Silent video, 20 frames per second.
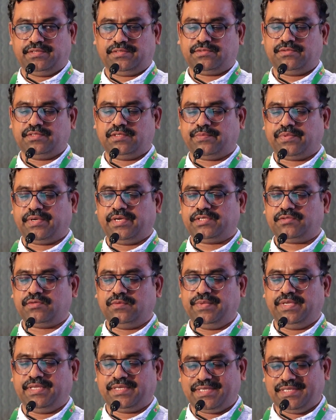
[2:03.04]
So the points will
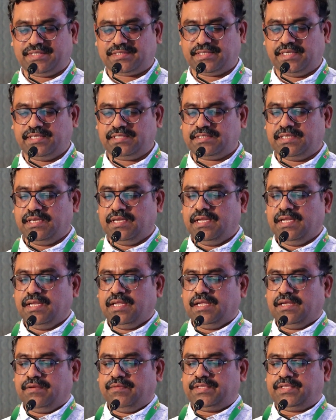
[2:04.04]
be reset
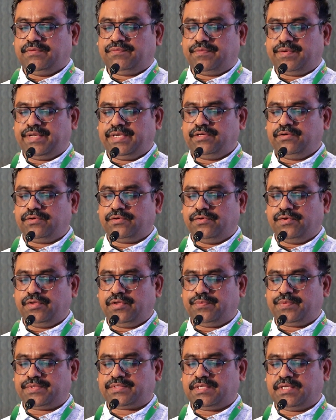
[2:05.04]
with a 15 to
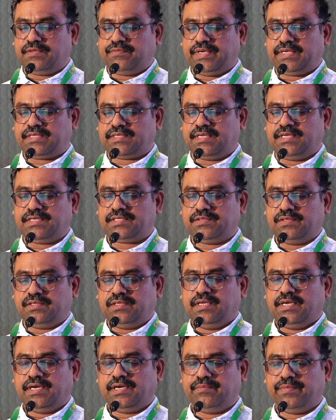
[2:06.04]
20% of weight loss
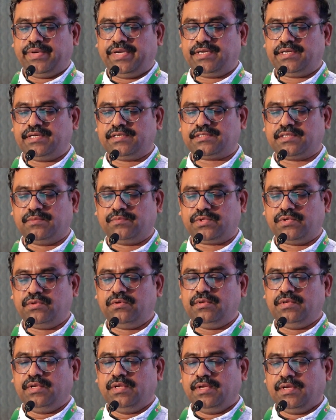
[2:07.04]
and maintenance up to
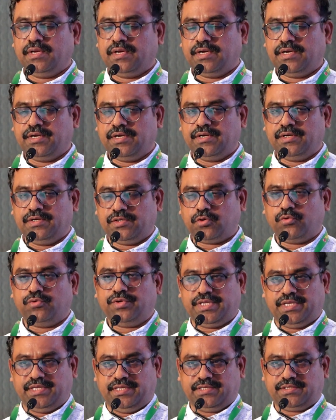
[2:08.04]

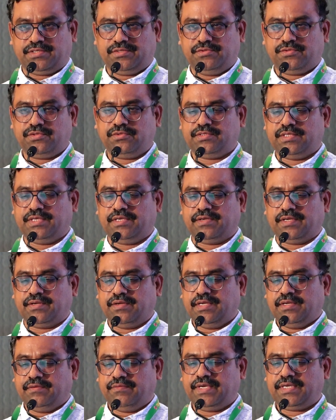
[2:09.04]
20 years. So the
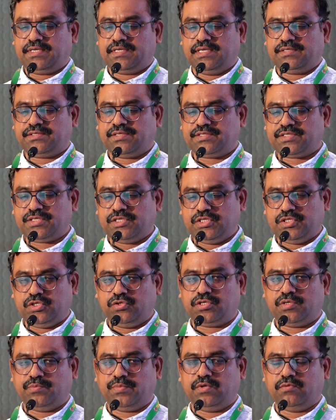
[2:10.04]
weight loss is
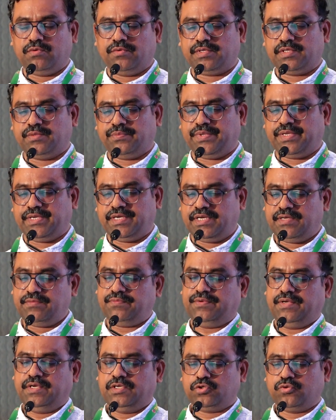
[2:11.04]
durable over the period of
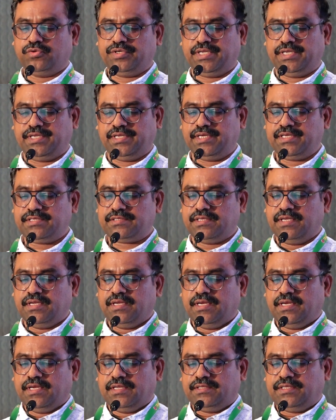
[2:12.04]
20 years.
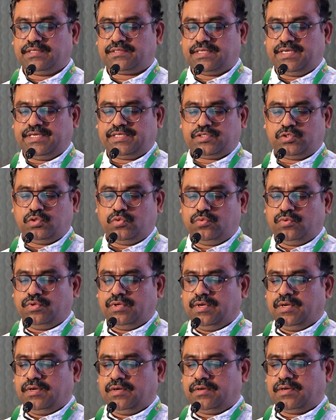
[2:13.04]
This leads to
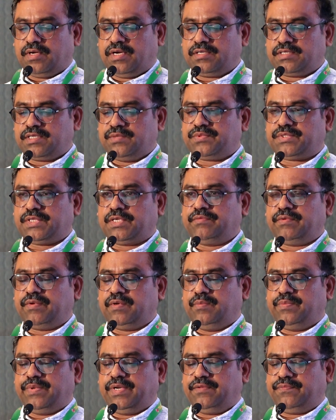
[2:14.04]
long-term
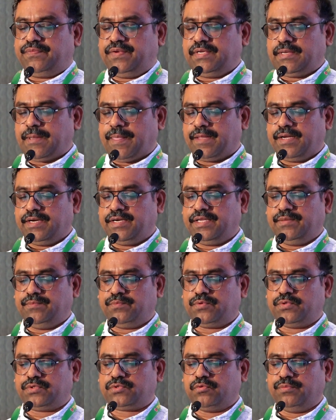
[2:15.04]
survival benefit and
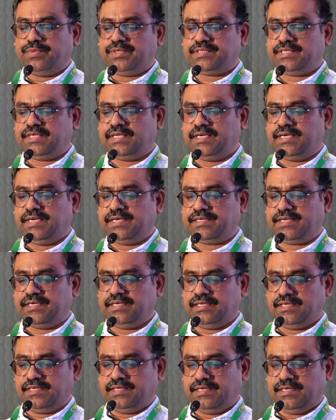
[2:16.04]
improves obesity-related
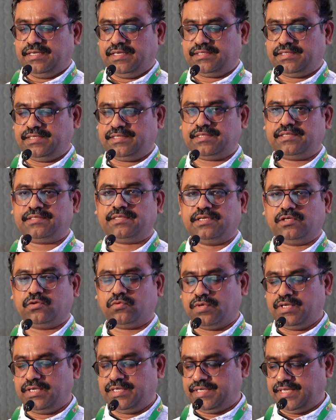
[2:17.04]
diseases and
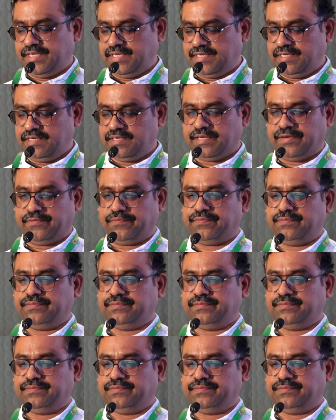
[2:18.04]
quality in life.